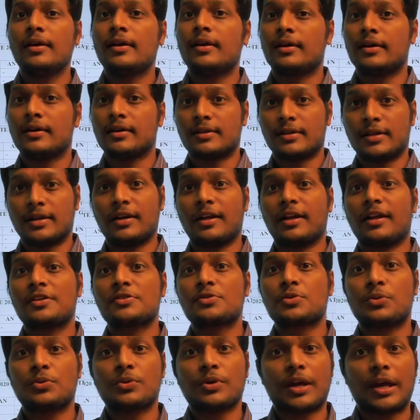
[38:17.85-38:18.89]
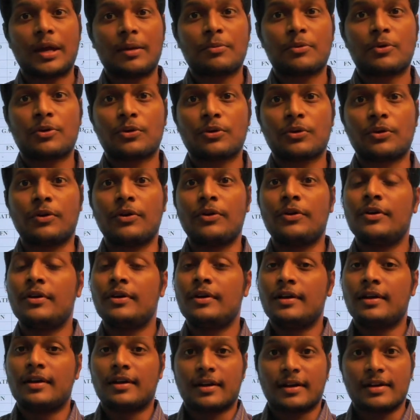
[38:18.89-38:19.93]
uh, third years who came to know
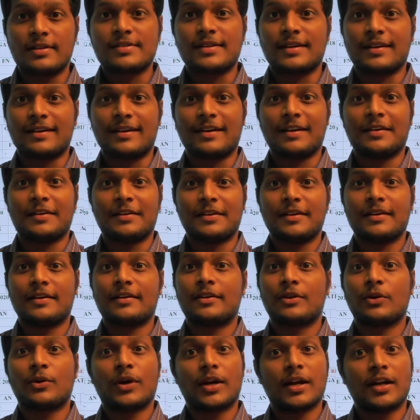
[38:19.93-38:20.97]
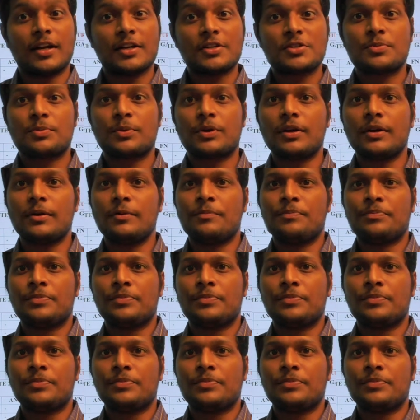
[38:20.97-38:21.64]
recently uh, you are eligible